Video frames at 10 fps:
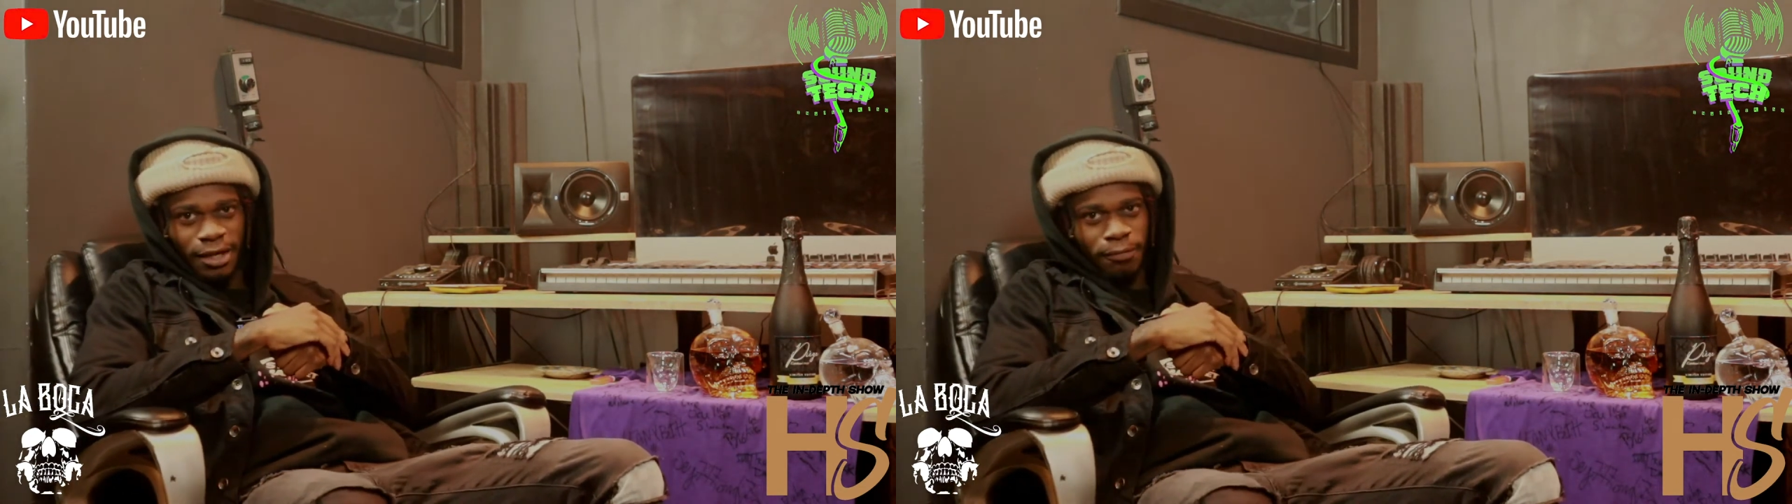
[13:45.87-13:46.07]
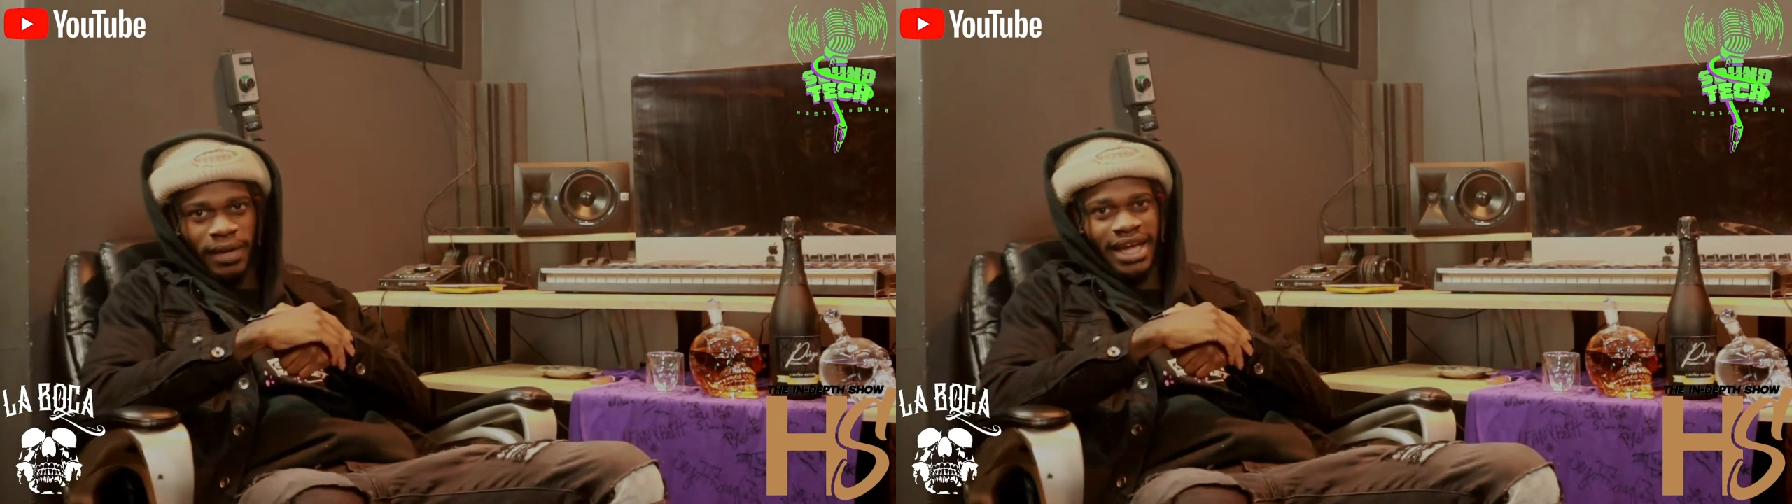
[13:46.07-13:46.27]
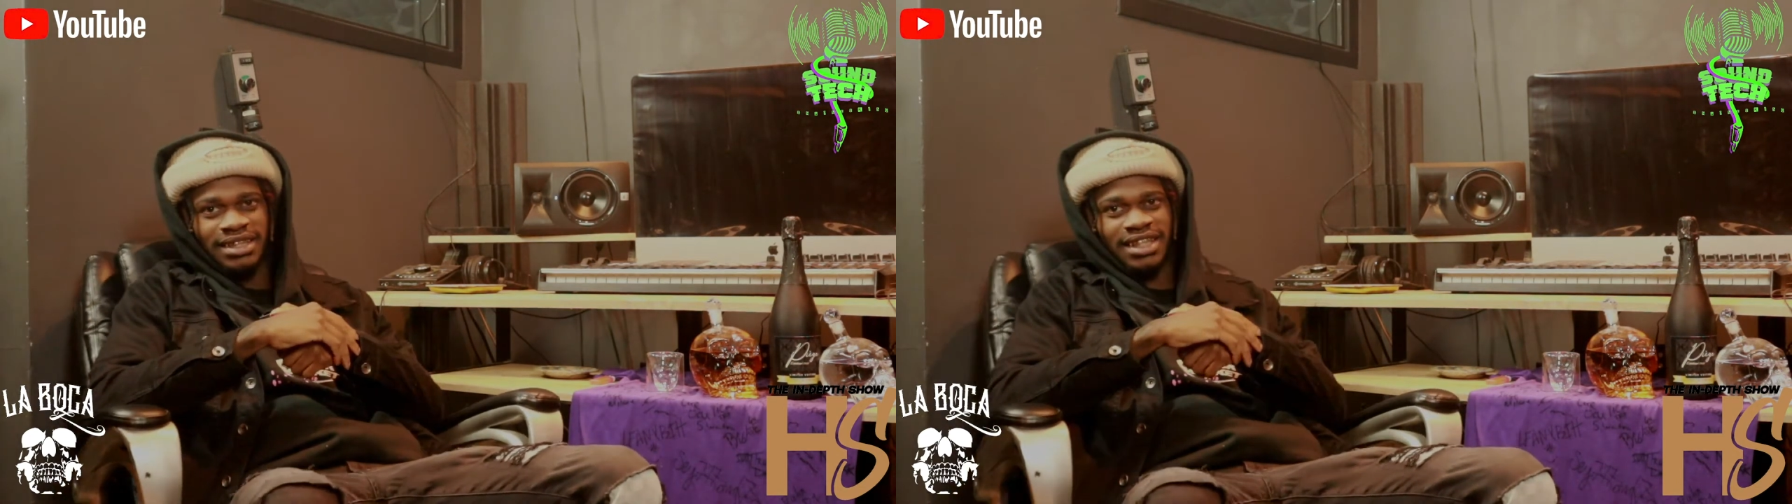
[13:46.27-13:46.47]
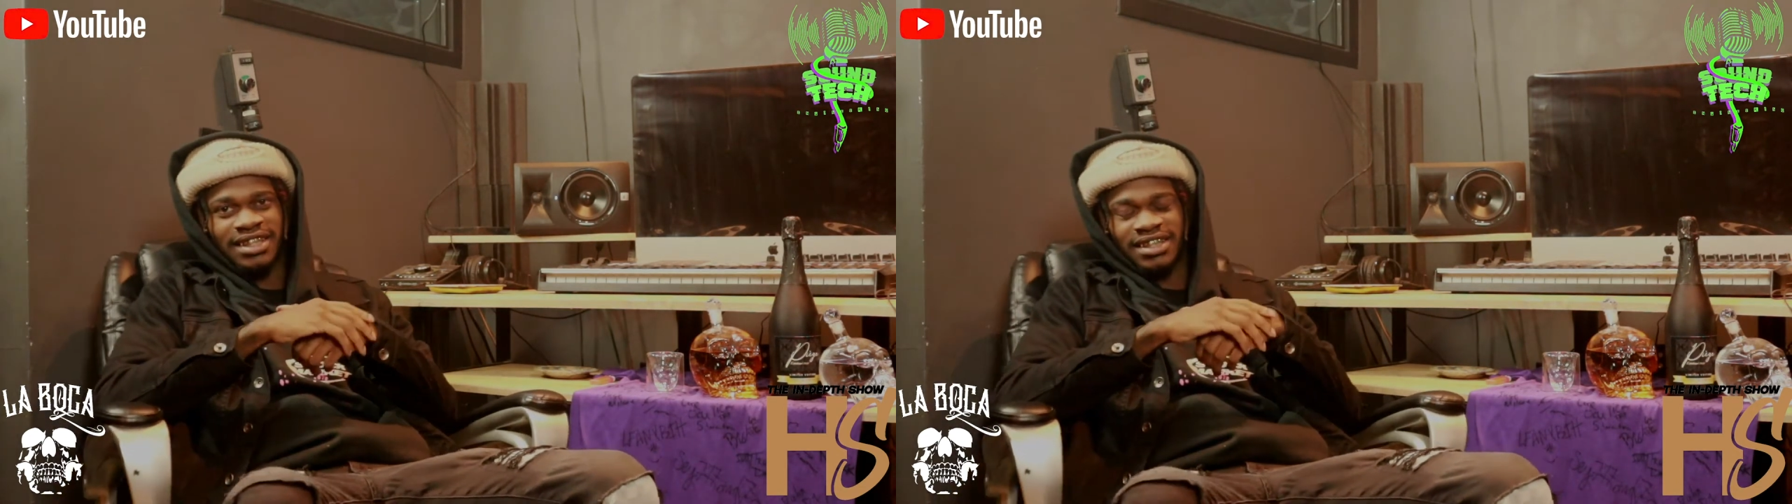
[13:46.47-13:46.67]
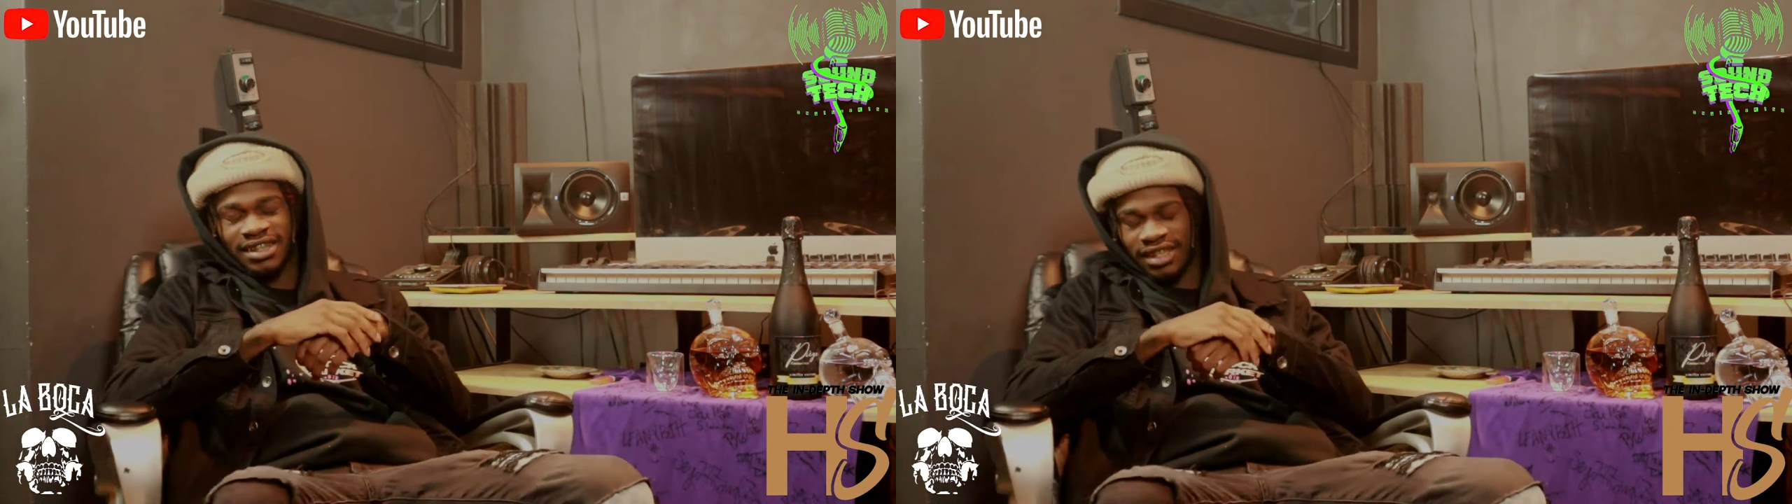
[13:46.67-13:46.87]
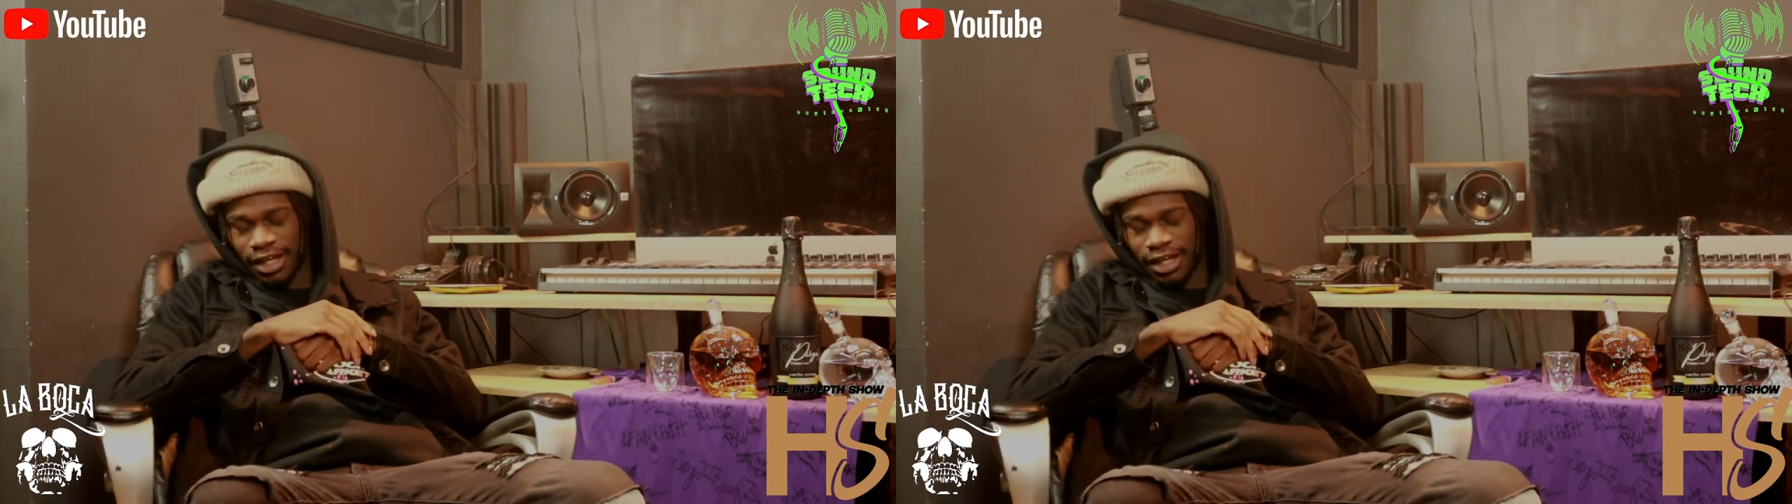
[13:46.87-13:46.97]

unmatched energy,